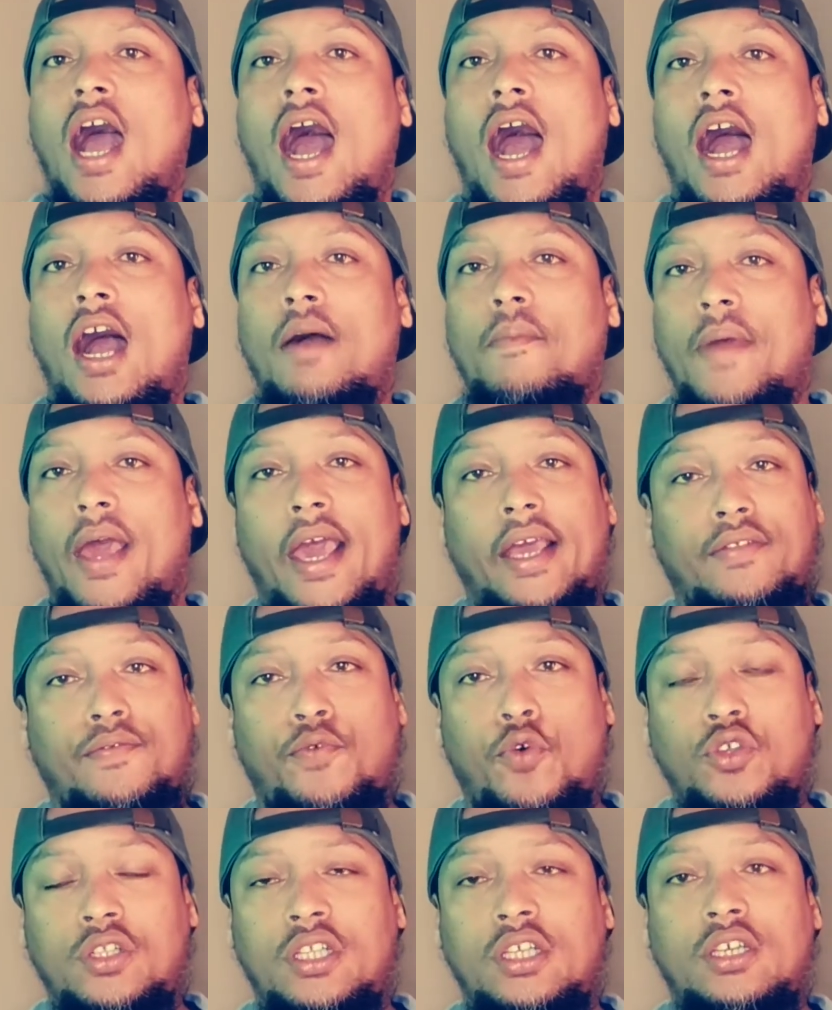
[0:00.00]
at
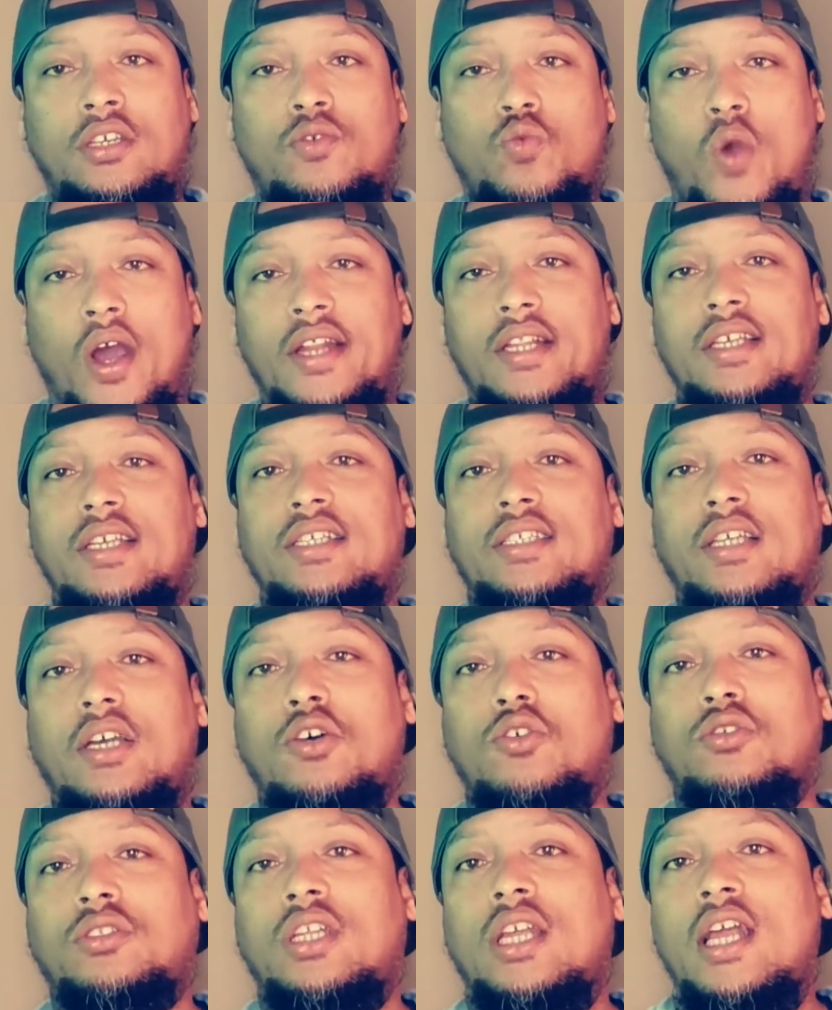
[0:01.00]
41 years
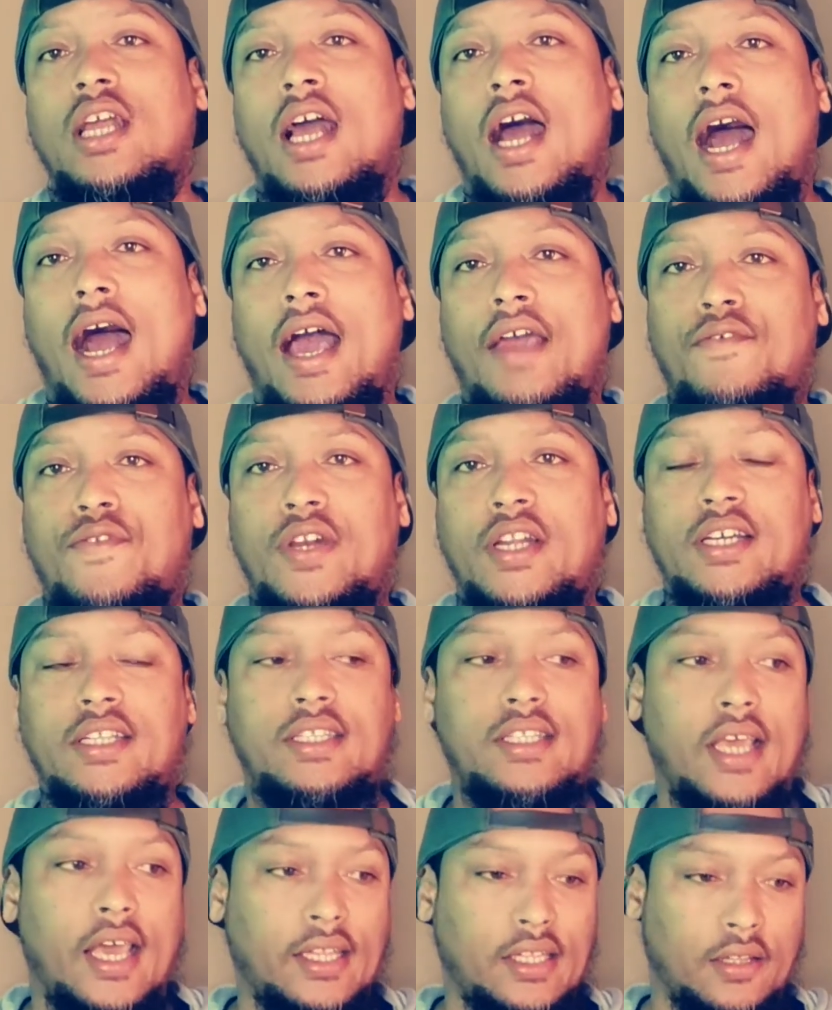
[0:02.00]
old, I've
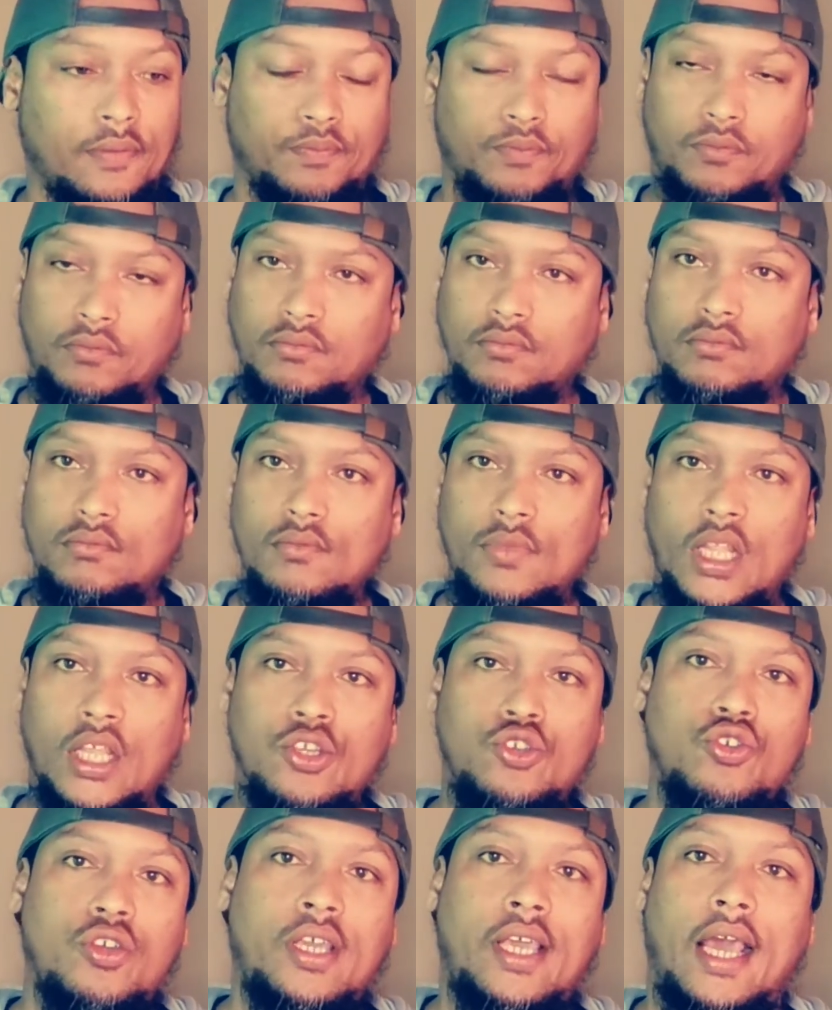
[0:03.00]
learned that
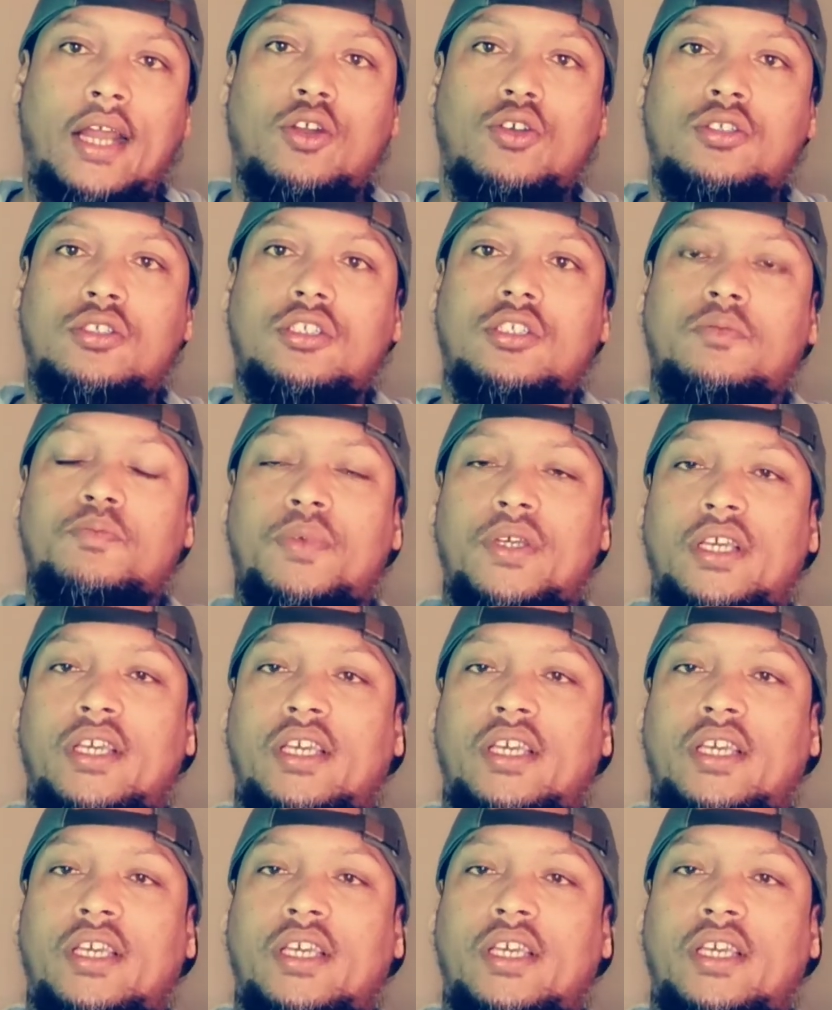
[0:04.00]
you cannot just be